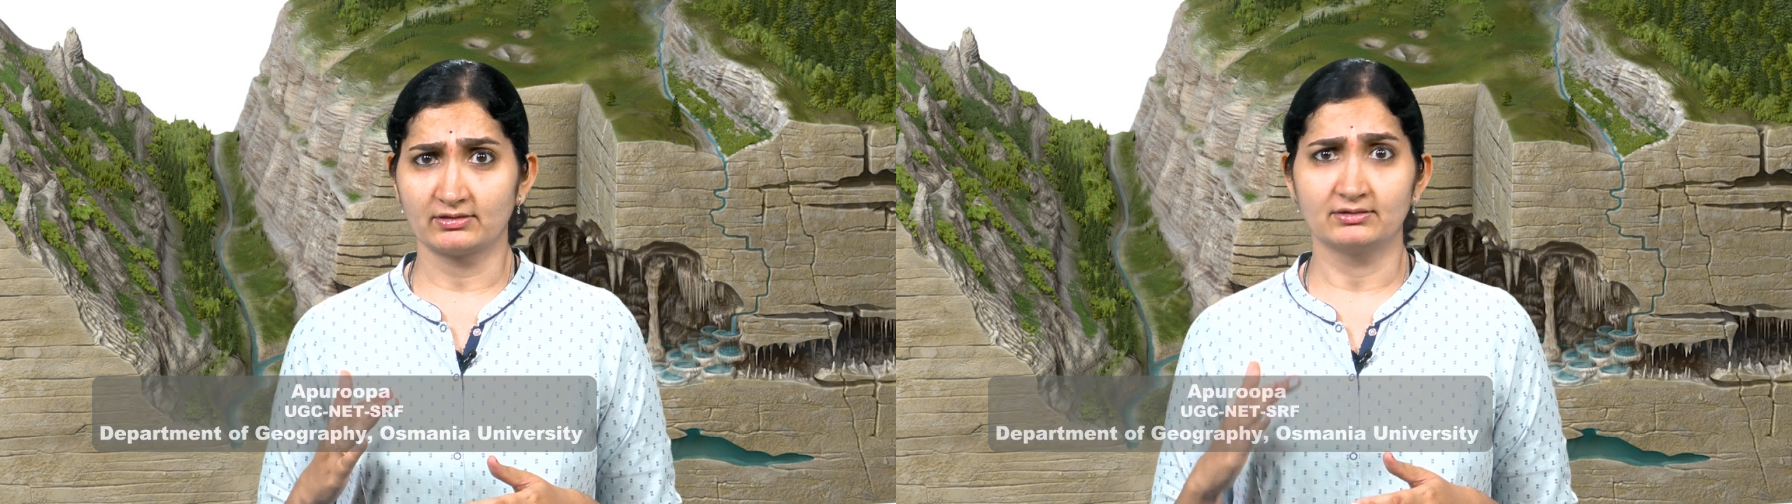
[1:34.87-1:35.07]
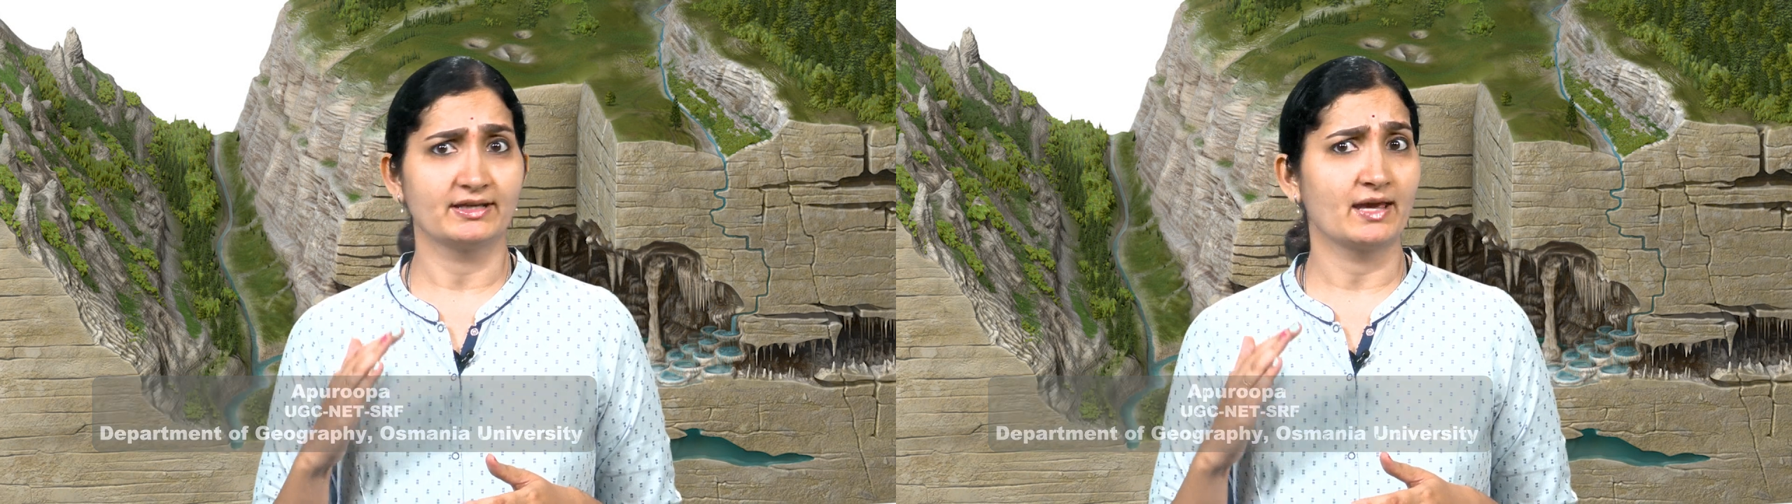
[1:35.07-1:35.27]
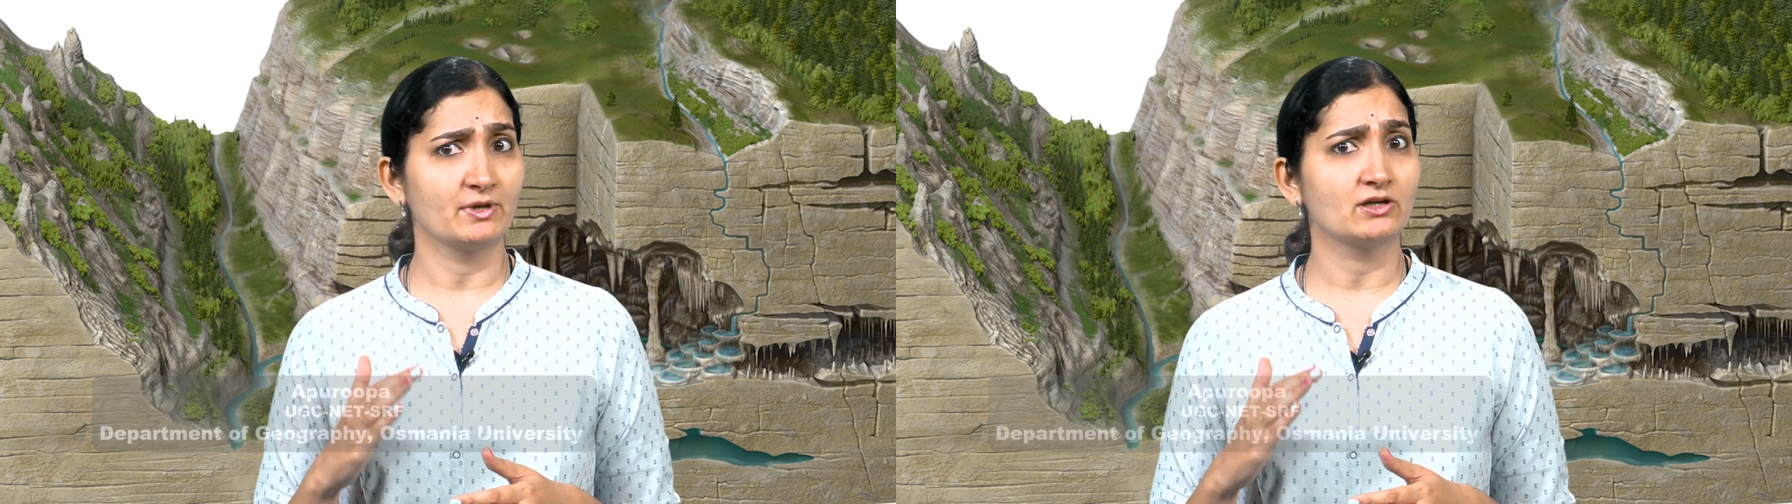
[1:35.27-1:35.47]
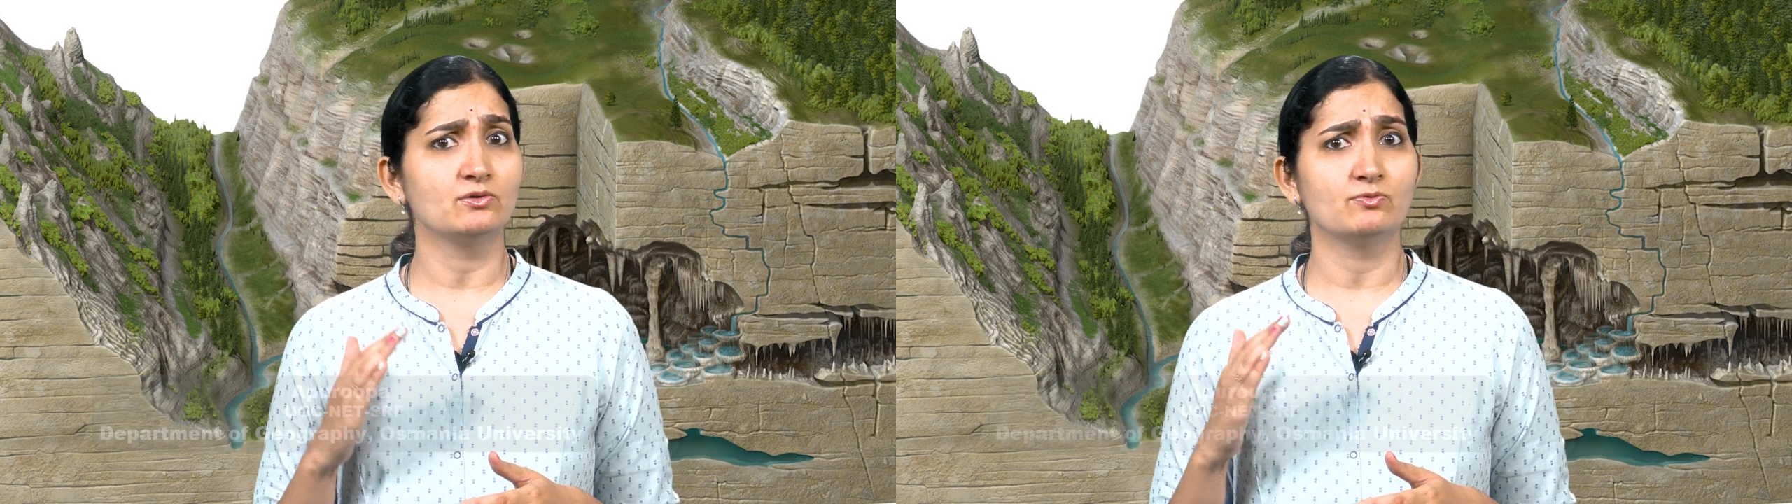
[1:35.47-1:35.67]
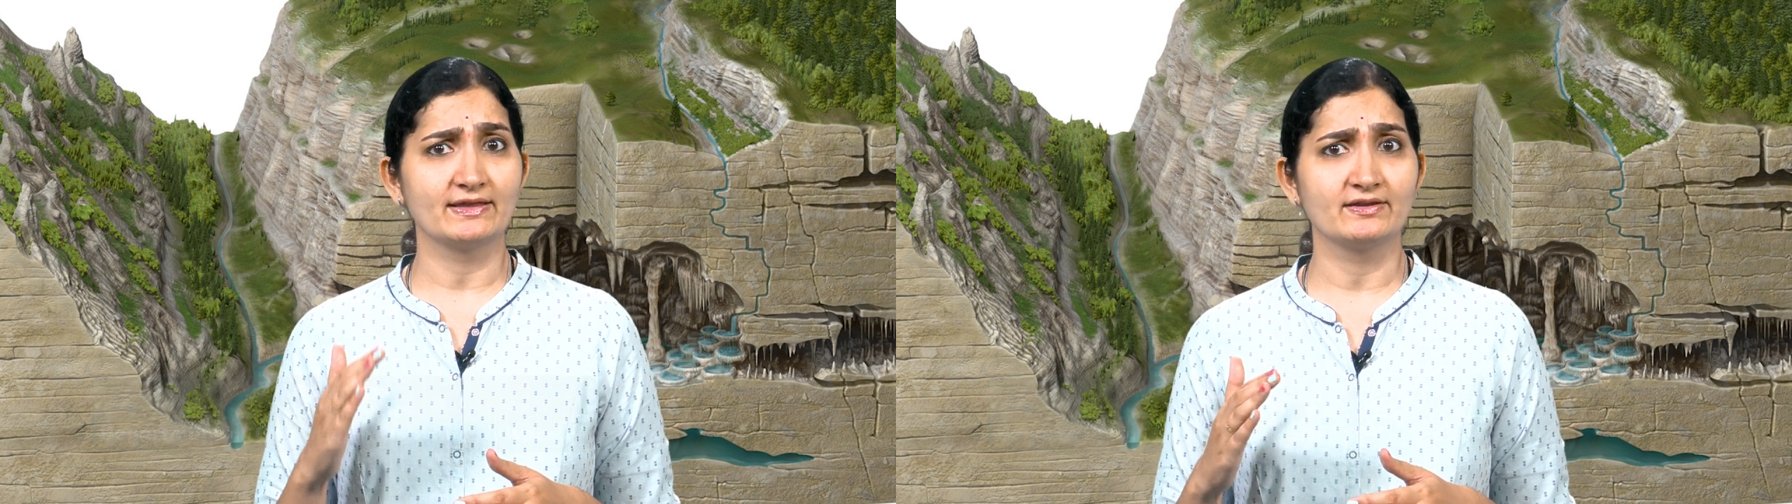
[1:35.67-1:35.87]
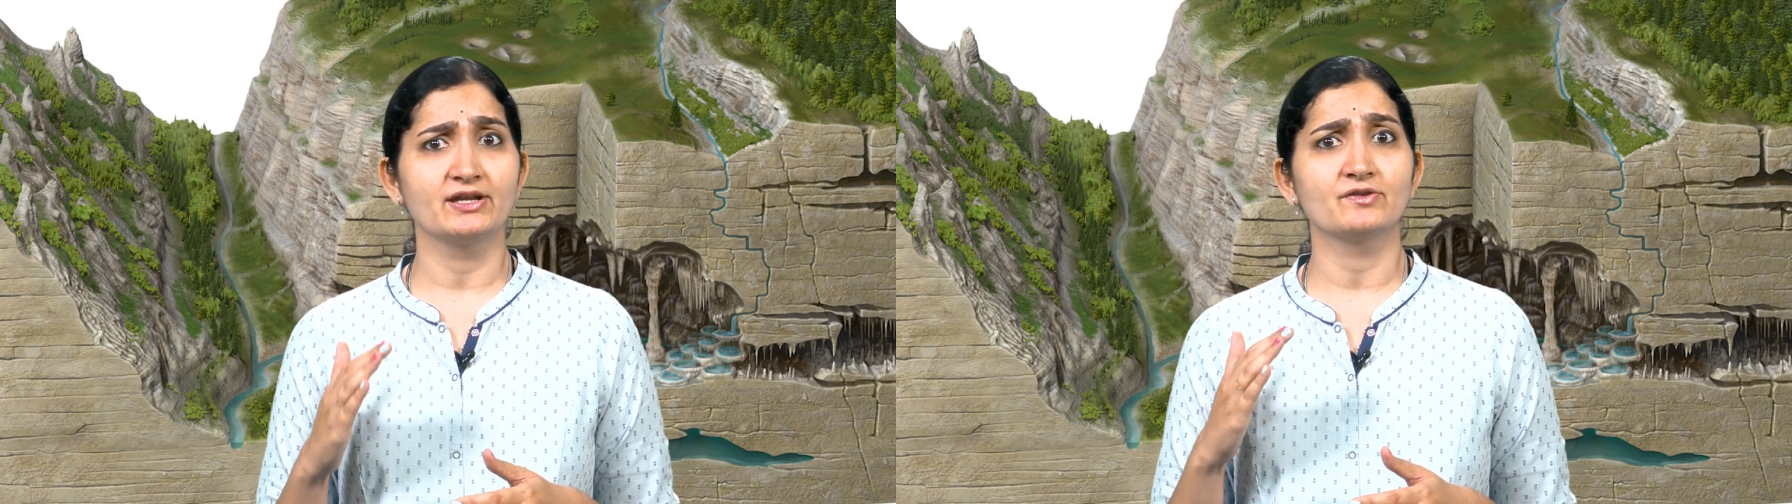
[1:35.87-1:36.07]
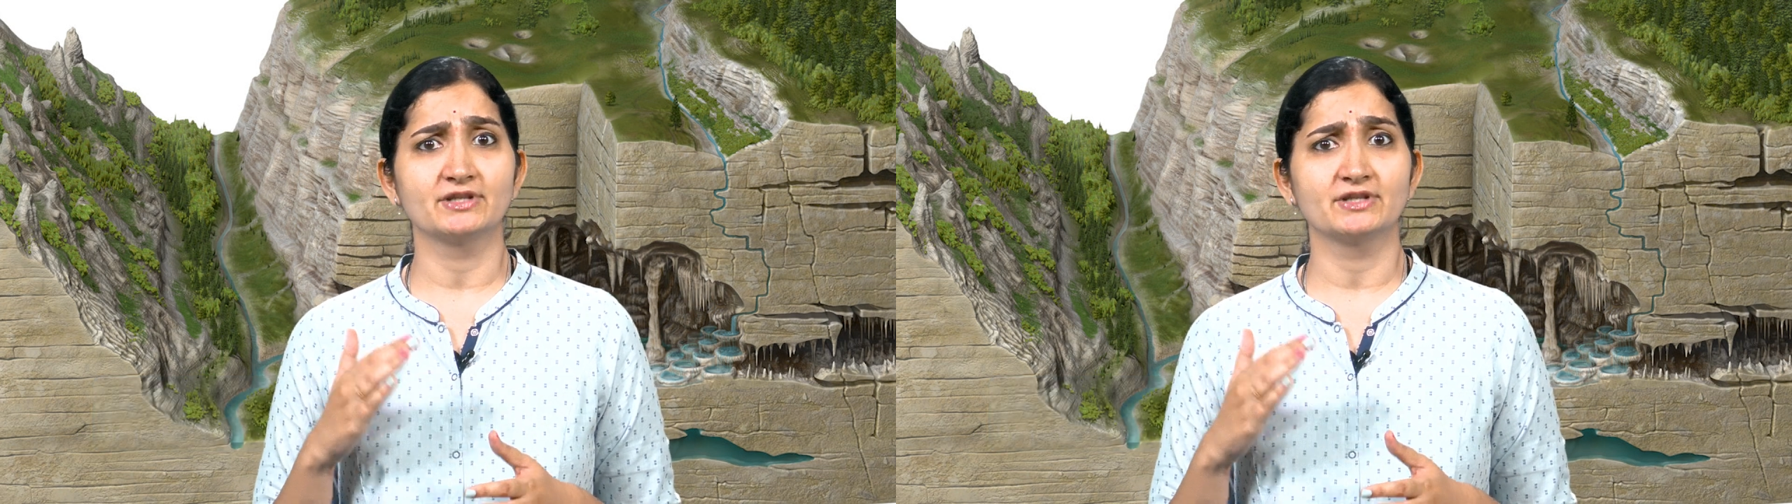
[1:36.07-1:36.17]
the chemical weathering of the